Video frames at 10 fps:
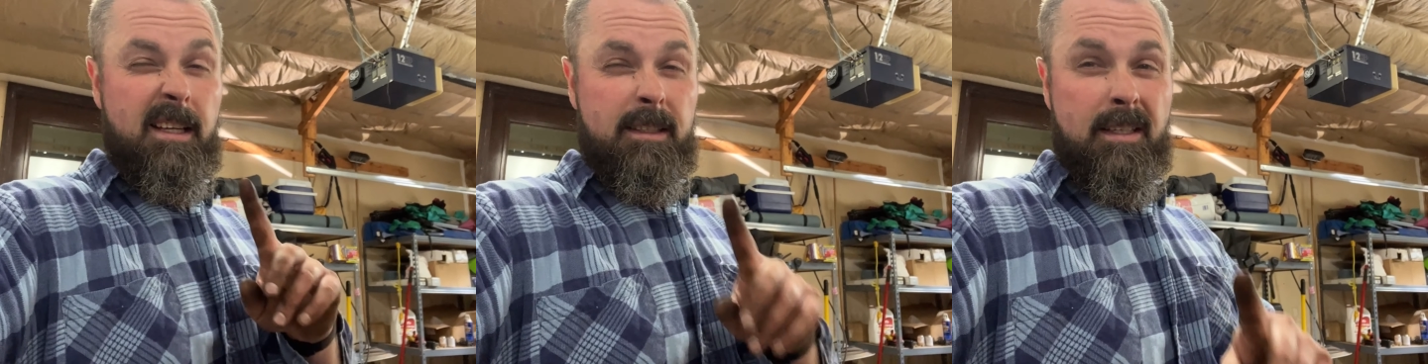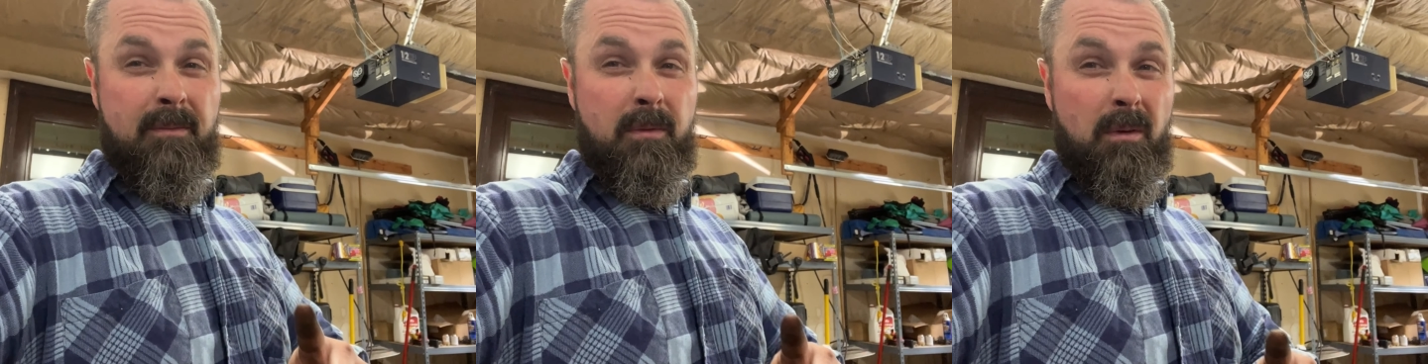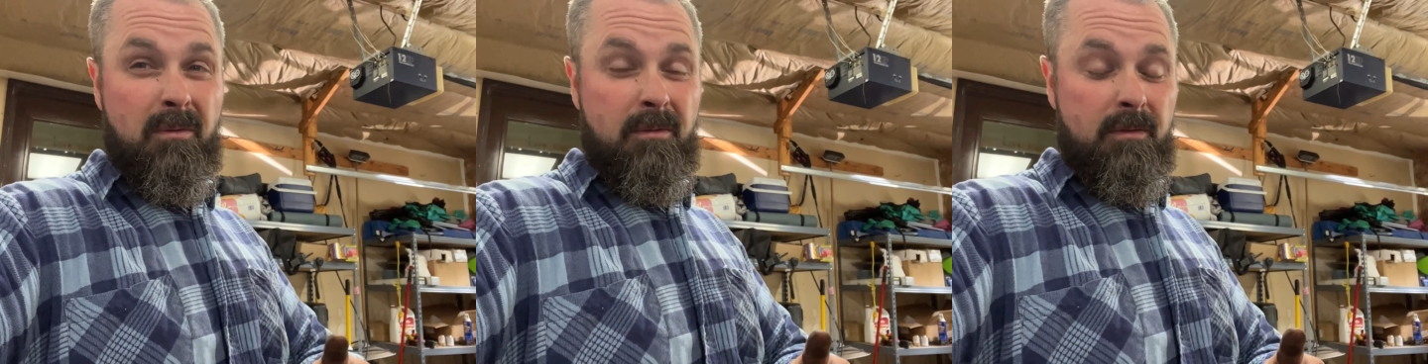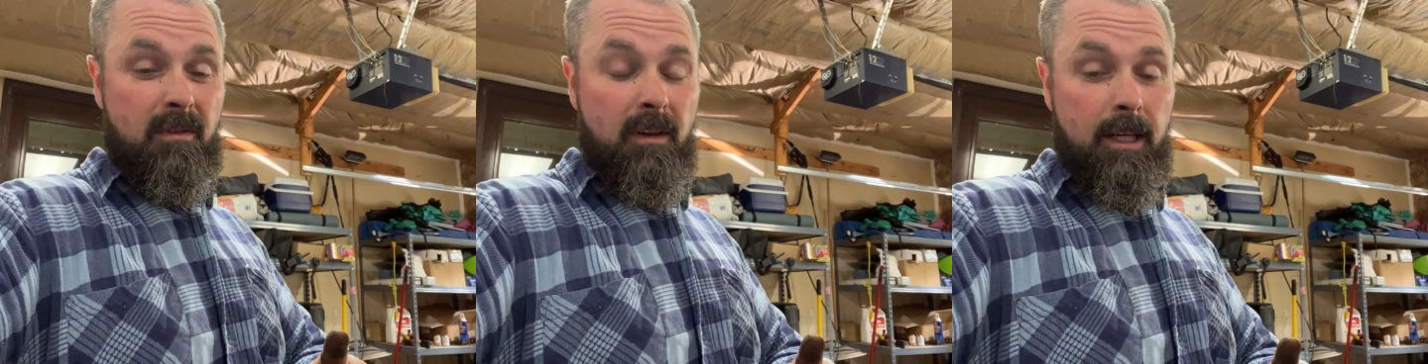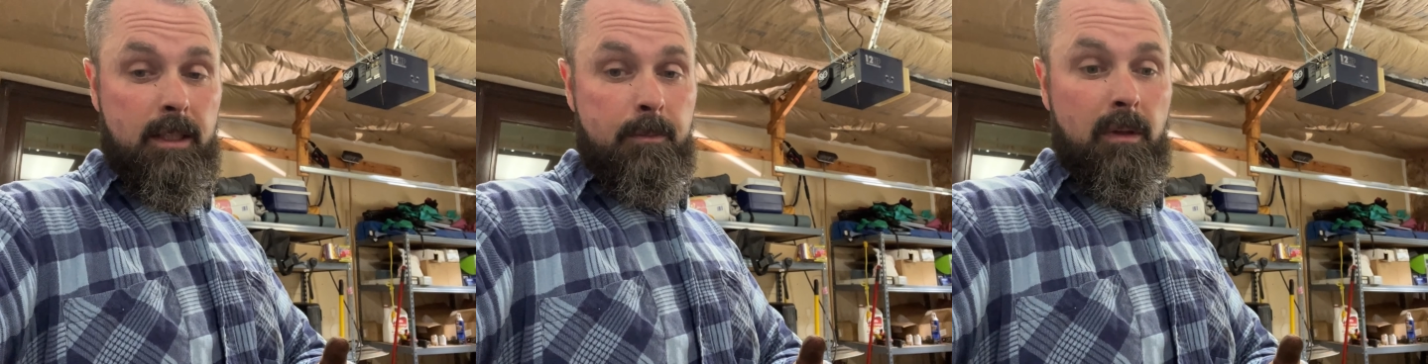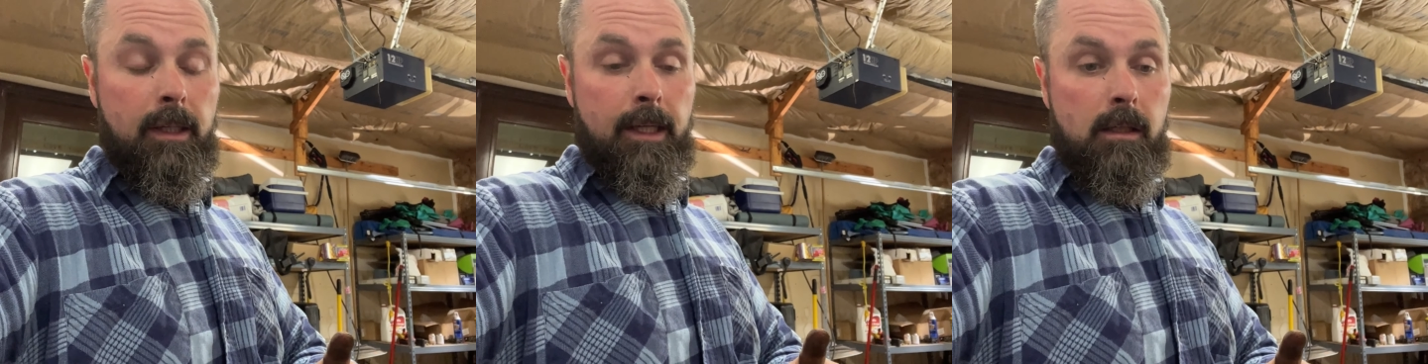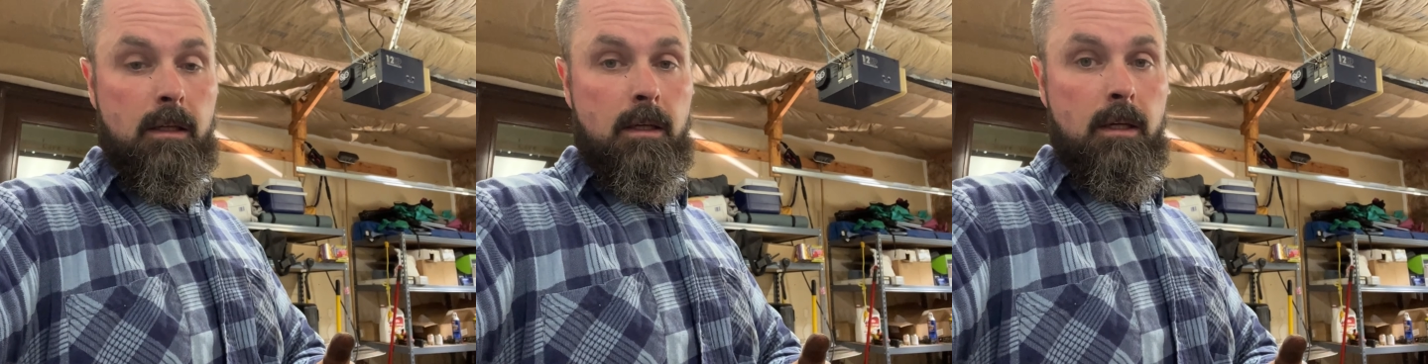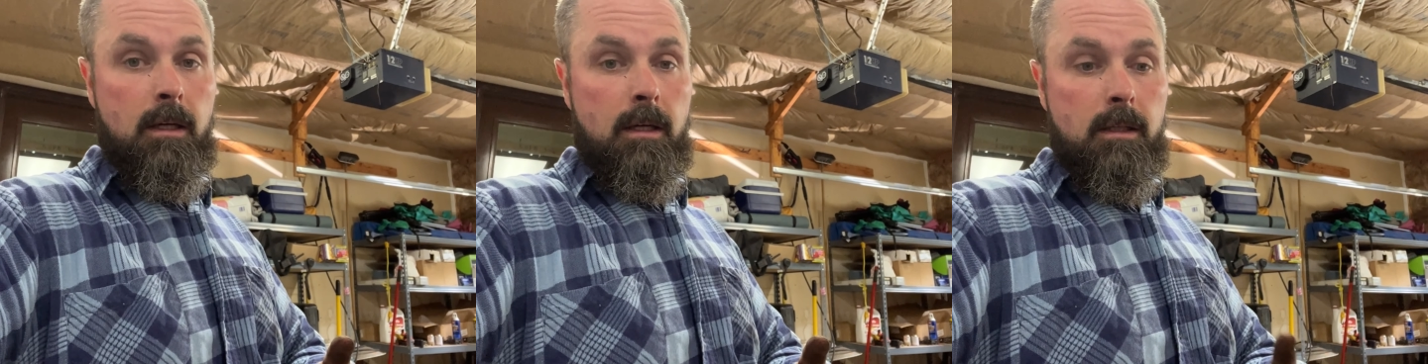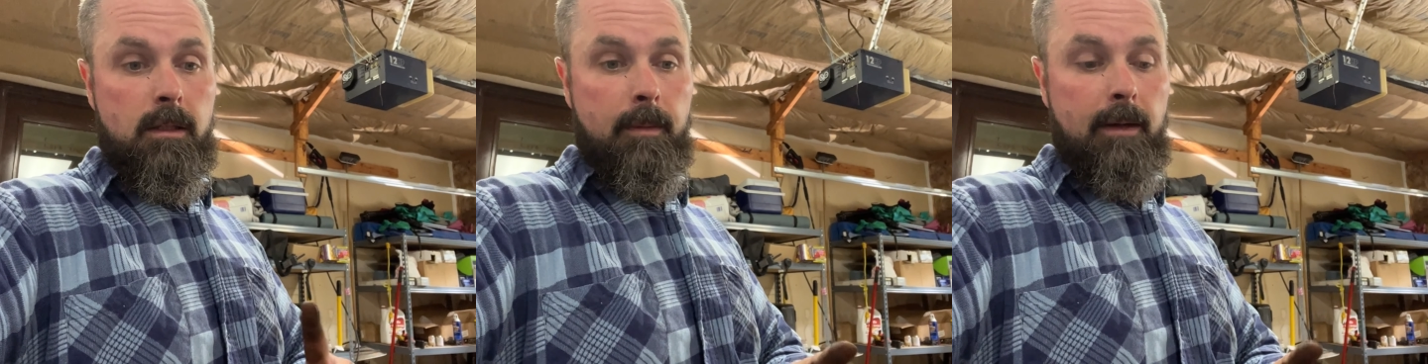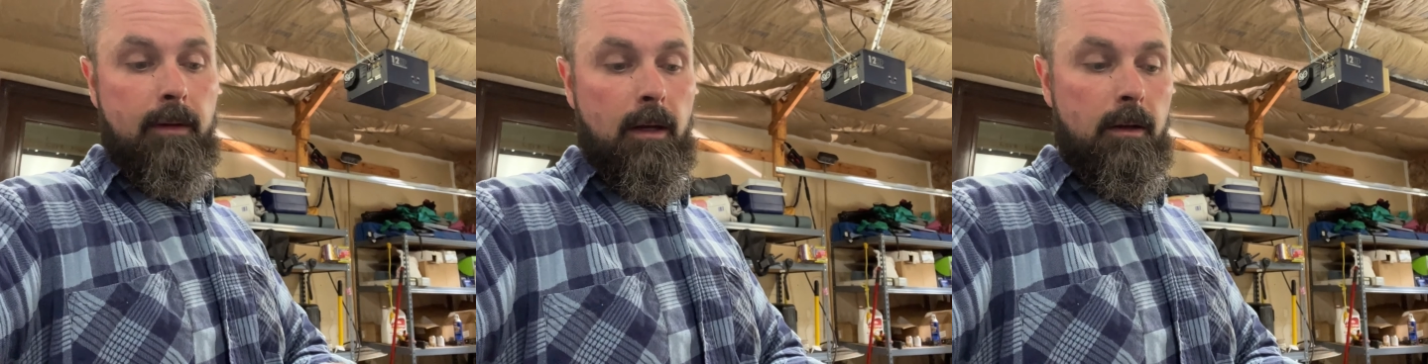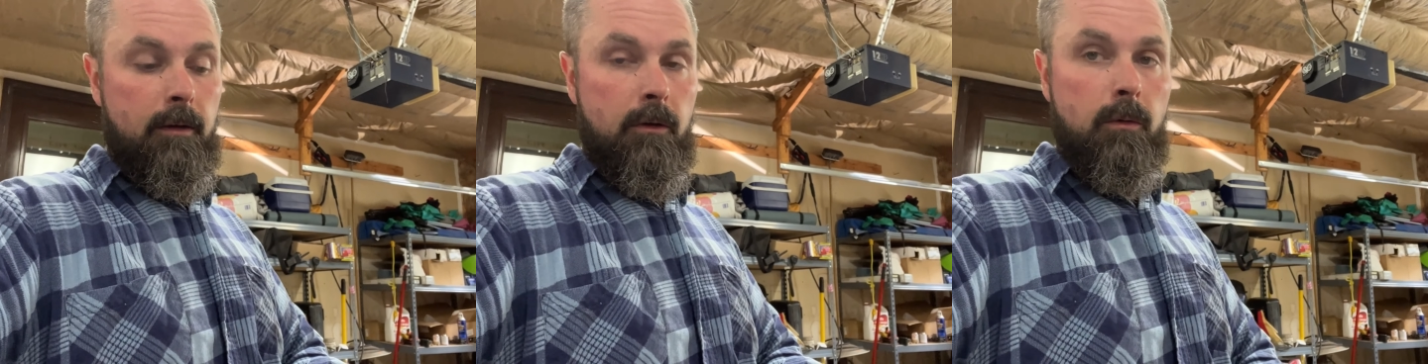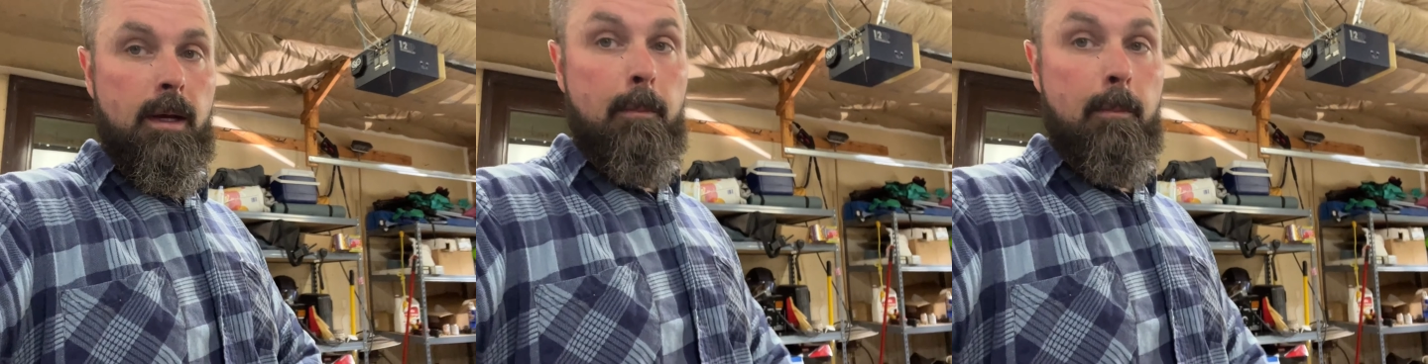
except for the flex plate. So I'm gonna have to get in there and do that,